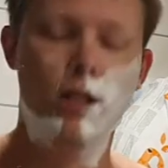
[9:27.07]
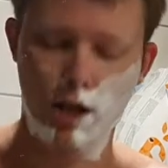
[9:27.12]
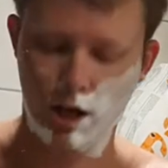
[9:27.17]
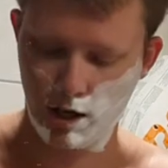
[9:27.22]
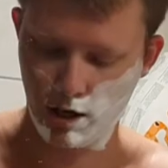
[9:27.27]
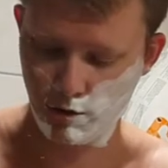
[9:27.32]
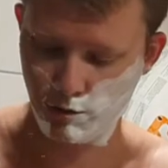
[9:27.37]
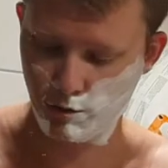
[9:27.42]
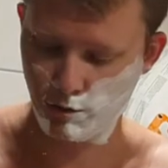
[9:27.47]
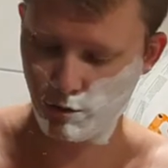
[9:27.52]

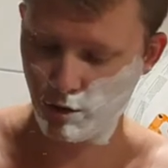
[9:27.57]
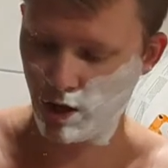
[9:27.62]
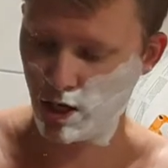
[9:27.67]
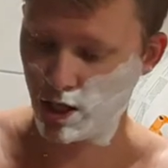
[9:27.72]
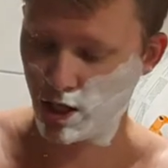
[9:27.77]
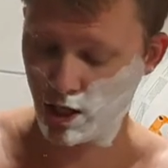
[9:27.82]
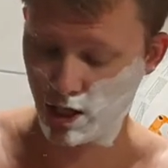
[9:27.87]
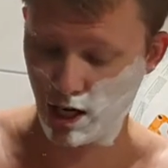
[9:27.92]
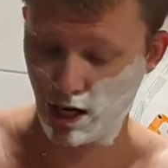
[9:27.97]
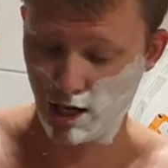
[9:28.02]
a
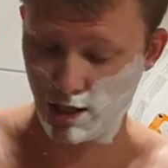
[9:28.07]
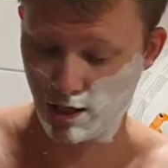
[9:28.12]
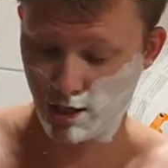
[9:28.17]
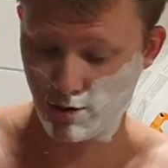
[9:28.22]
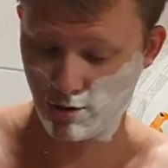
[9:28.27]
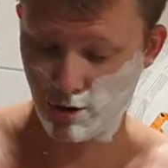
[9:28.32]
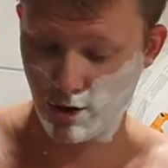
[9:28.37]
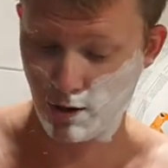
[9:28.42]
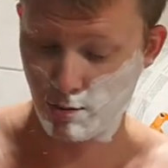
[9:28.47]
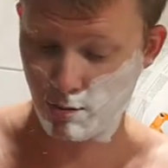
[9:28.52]
fresh
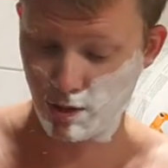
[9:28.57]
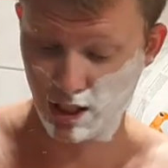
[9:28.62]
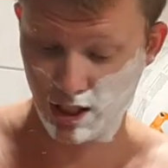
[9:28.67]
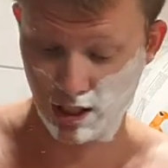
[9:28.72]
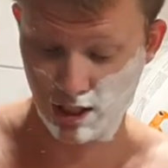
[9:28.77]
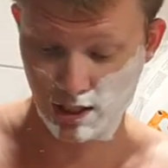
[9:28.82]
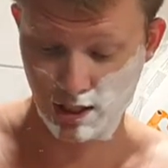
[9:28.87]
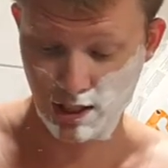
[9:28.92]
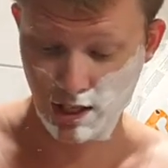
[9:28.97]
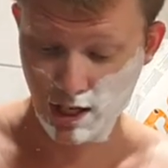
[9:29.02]
astra
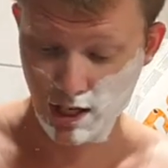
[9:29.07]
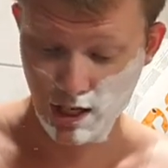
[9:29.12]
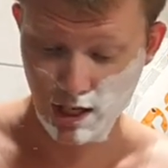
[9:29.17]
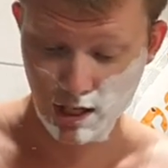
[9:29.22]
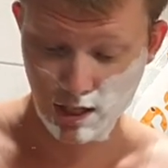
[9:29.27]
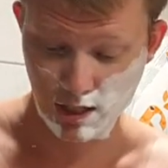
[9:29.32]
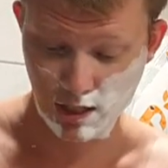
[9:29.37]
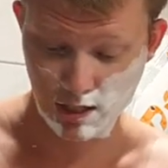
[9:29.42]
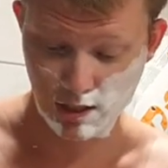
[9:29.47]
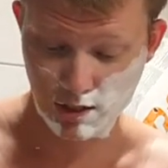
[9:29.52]
blade.
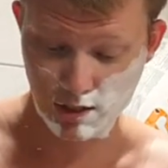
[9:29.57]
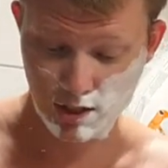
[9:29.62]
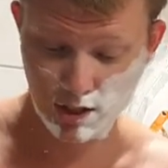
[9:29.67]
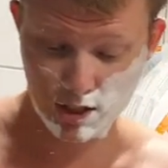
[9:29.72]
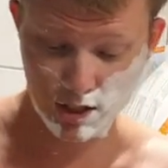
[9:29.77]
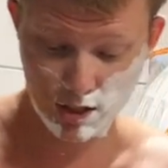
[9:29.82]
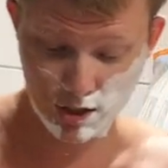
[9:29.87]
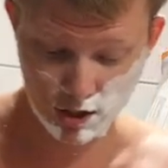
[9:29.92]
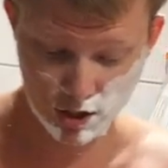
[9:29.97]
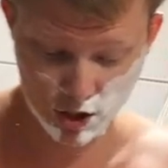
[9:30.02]

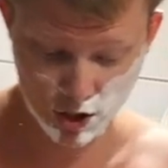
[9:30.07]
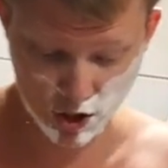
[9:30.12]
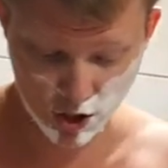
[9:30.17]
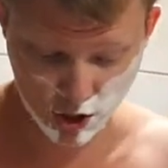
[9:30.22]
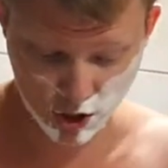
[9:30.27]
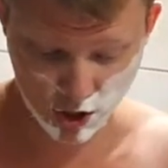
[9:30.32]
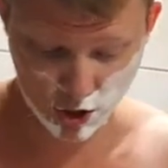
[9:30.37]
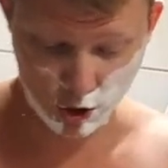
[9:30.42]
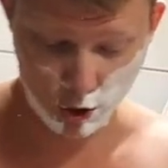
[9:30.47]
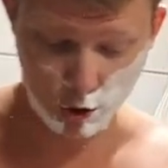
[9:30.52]
It's
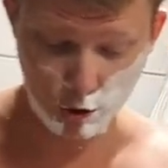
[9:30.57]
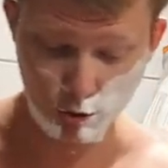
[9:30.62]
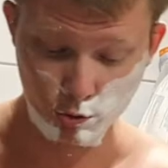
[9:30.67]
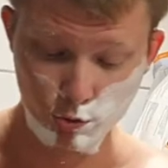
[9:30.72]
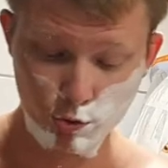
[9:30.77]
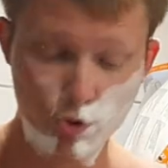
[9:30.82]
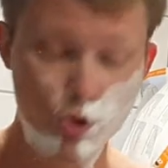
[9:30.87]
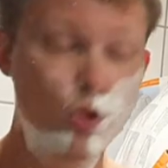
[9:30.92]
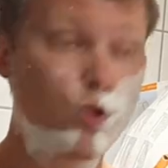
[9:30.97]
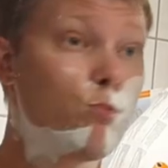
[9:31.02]

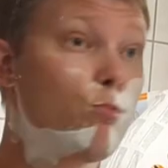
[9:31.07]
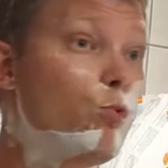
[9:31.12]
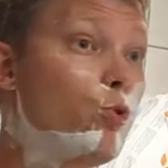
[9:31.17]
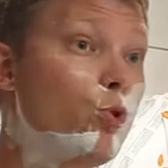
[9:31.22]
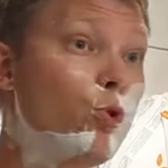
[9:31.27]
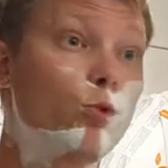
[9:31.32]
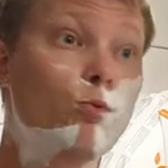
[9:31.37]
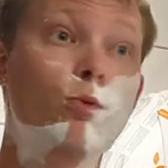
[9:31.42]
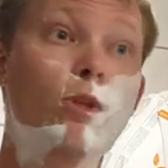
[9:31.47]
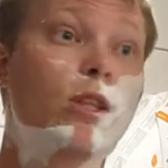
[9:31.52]
so
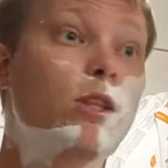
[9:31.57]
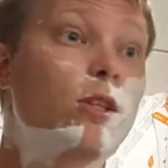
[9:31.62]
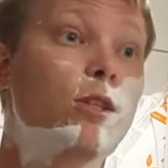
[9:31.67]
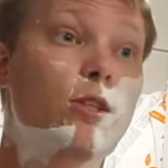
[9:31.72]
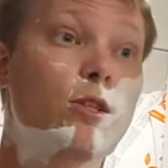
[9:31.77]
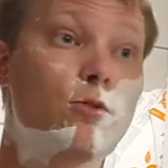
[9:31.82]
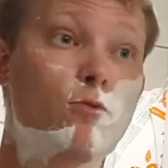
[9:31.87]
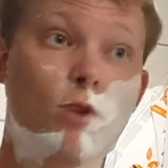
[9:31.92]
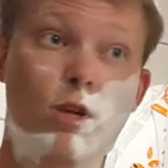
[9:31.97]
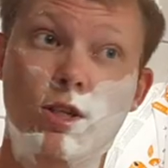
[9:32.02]
smooth with
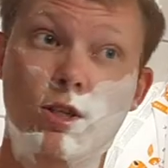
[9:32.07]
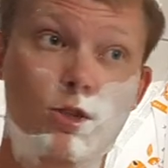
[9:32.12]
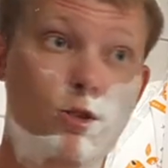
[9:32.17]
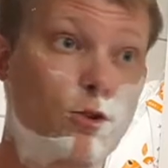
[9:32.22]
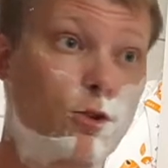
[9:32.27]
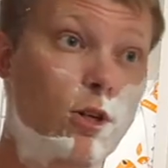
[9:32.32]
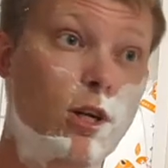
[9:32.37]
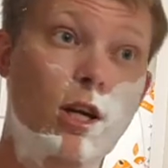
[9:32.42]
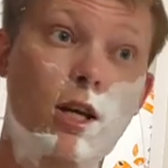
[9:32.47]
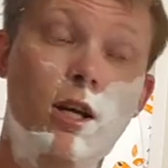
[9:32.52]
this razor.